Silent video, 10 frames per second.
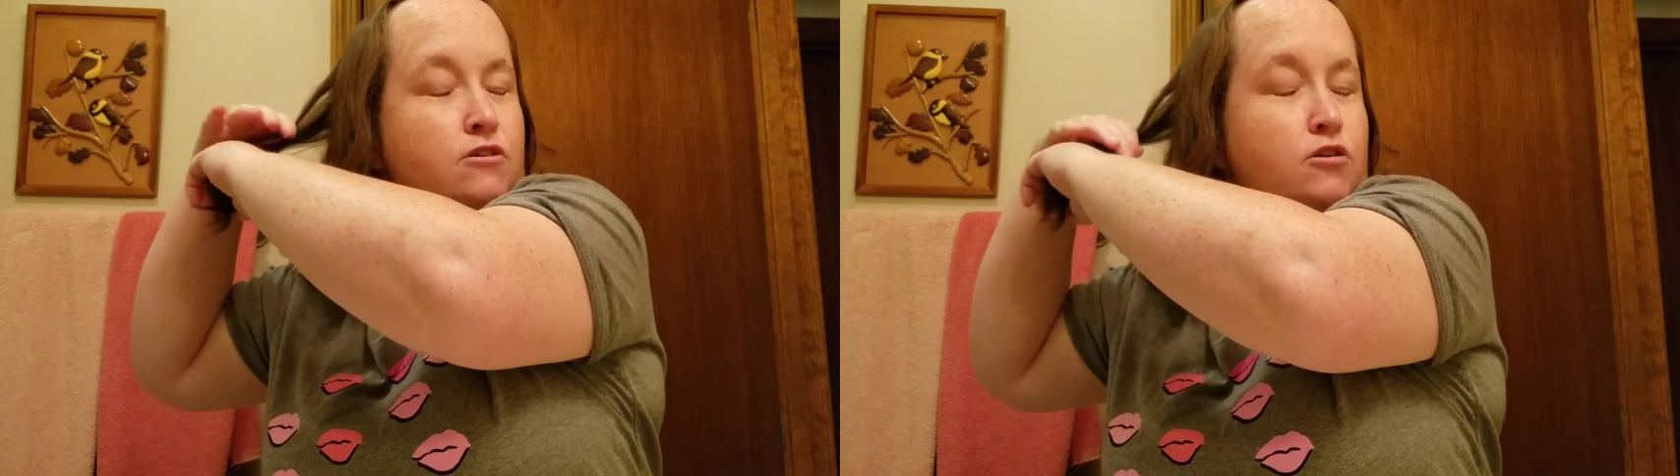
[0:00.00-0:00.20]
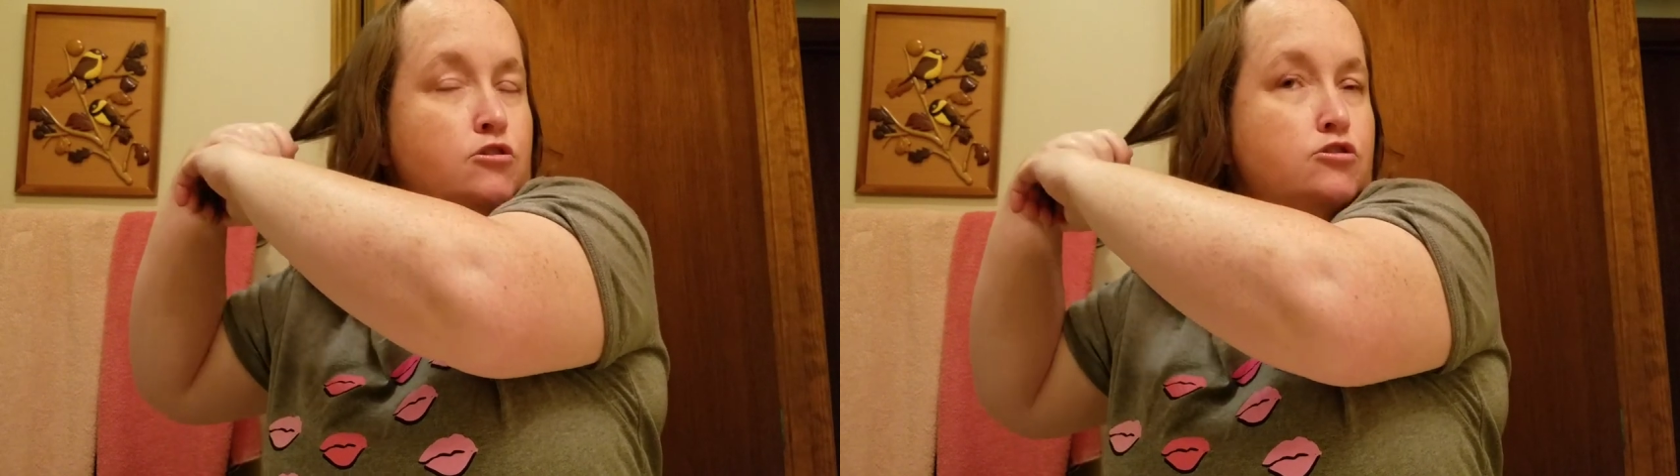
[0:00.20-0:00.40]

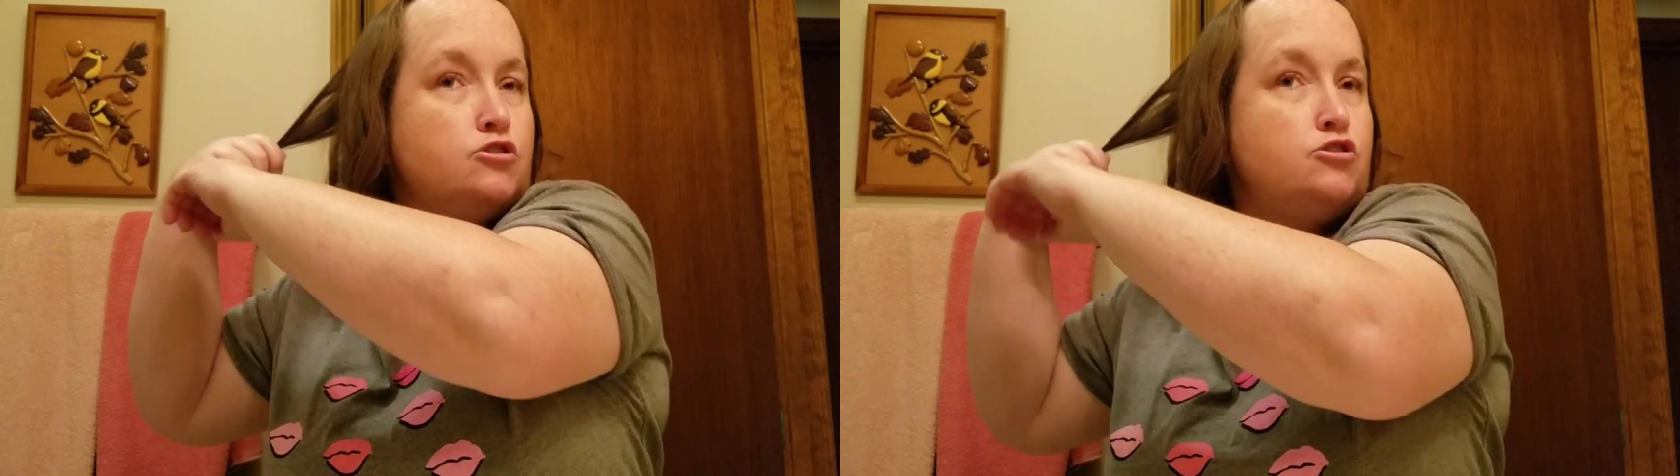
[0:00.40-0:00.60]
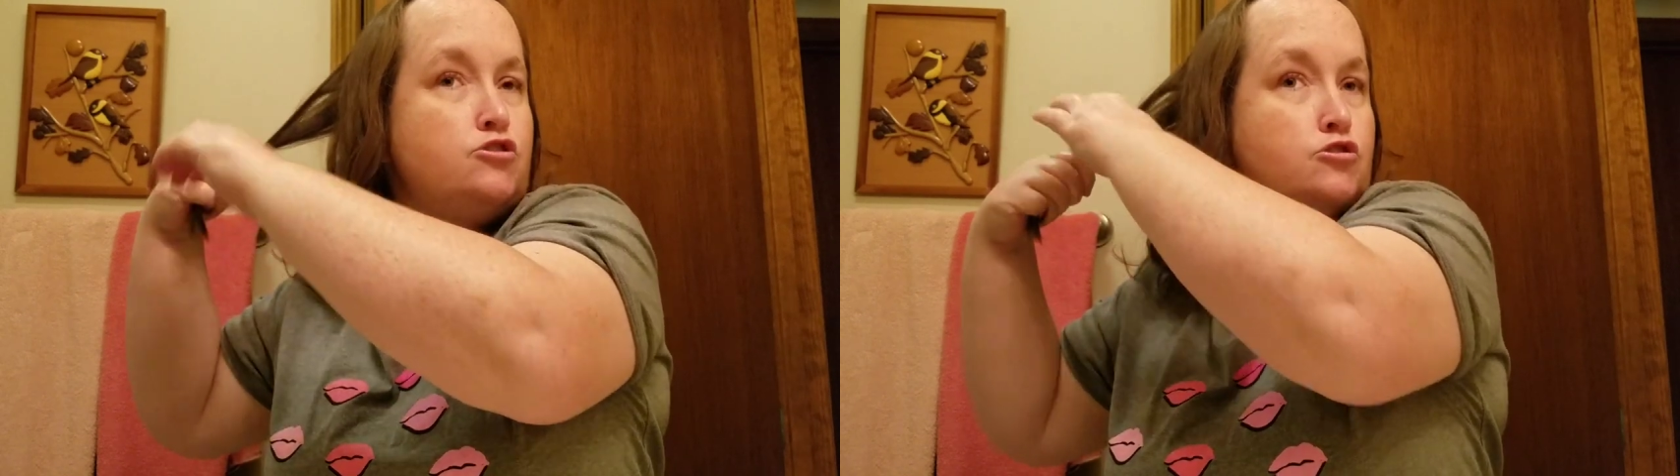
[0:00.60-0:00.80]
are
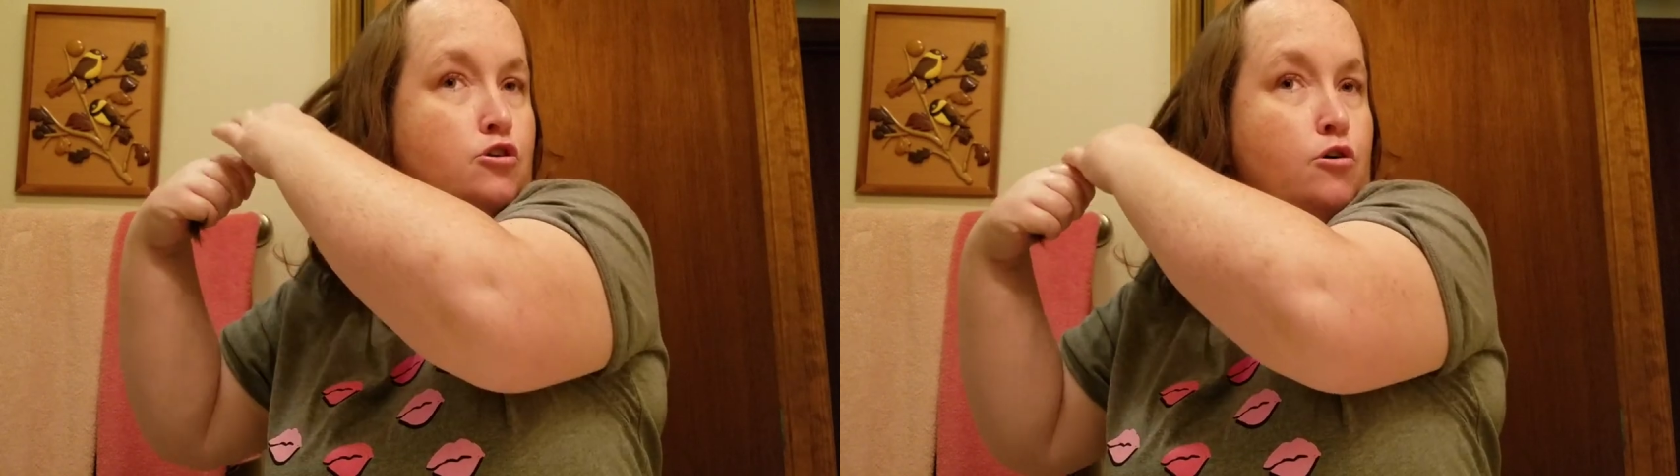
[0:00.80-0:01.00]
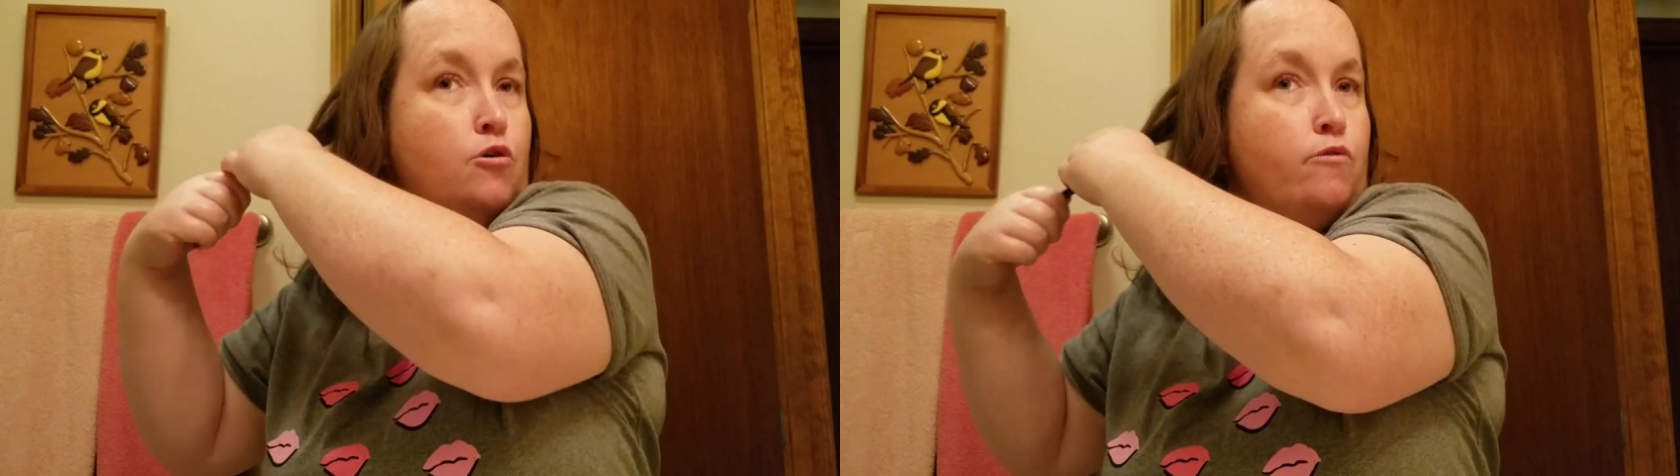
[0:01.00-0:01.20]

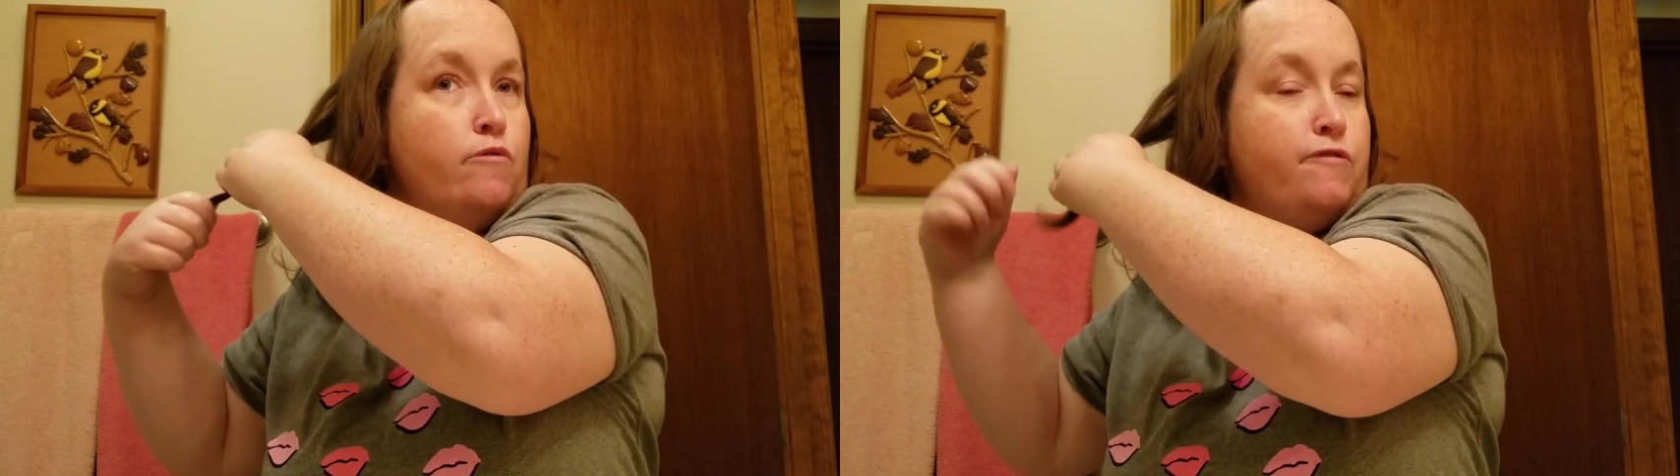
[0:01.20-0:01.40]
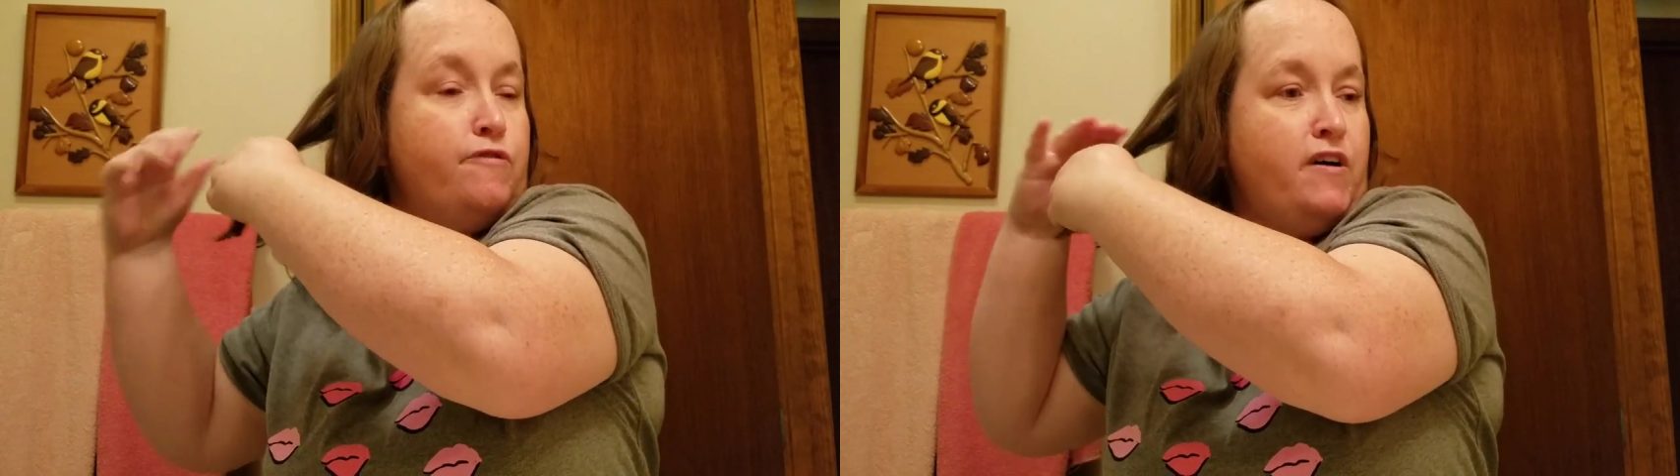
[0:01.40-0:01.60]
so
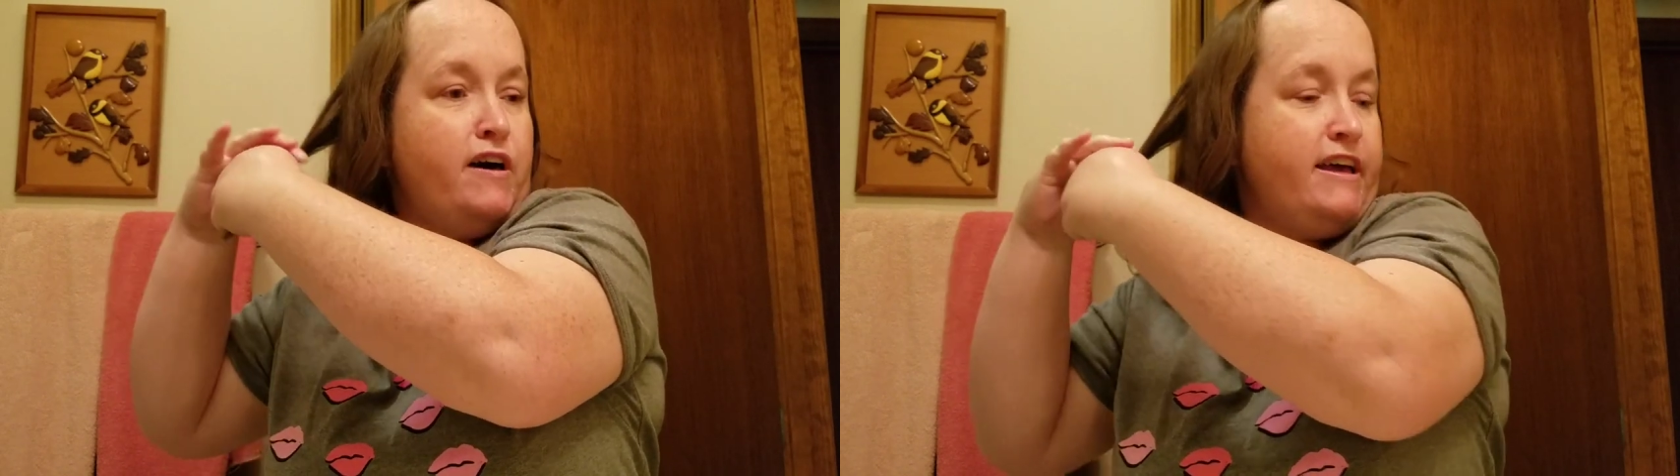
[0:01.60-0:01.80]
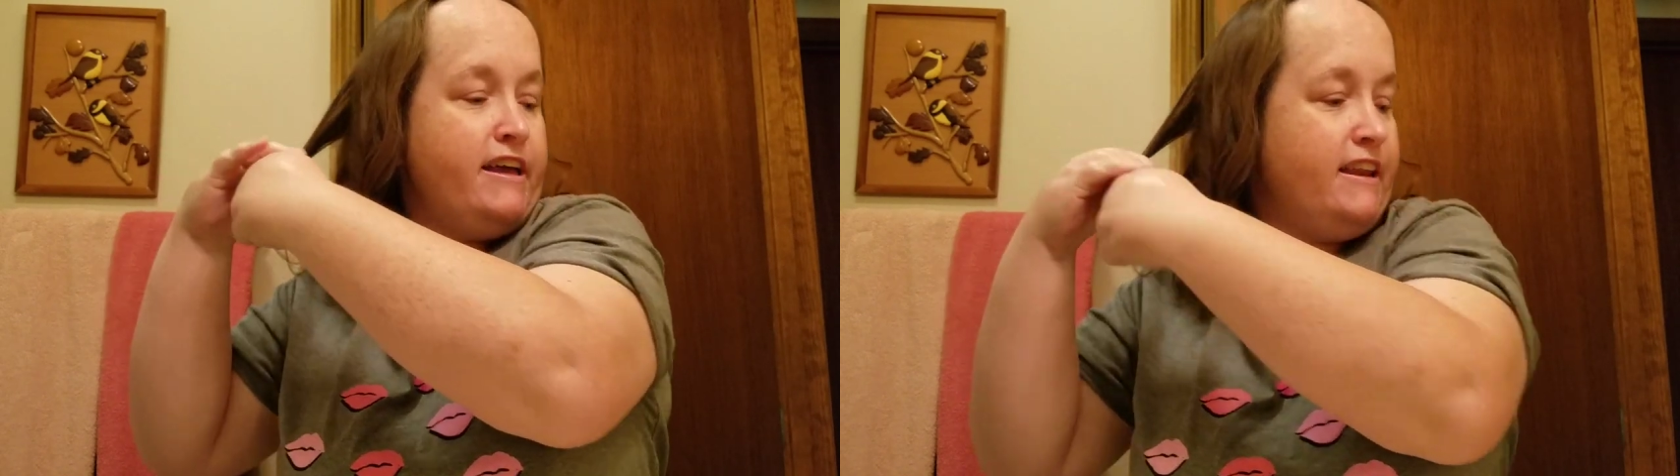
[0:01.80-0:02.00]

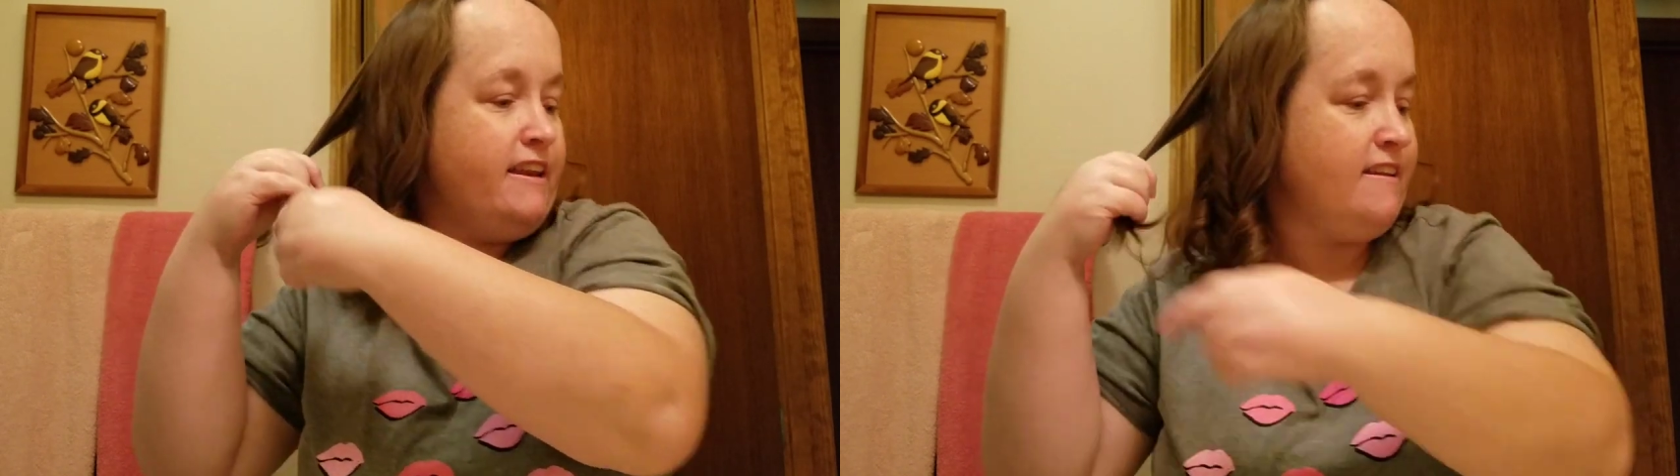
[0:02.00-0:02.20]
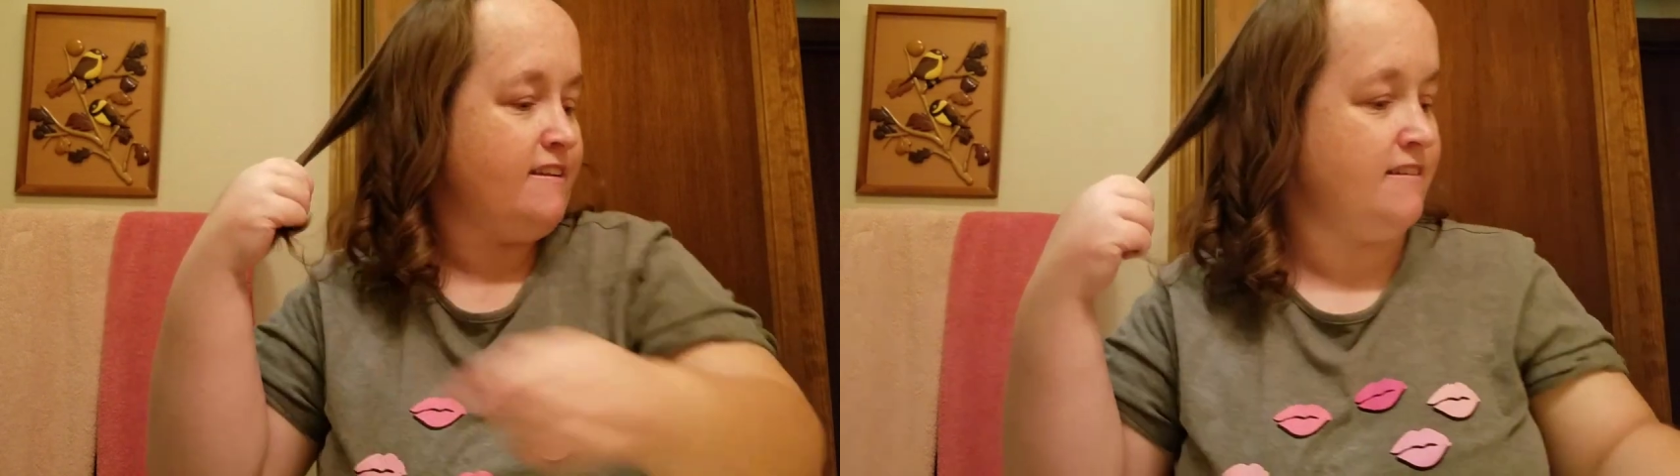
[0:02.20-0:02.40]
fun.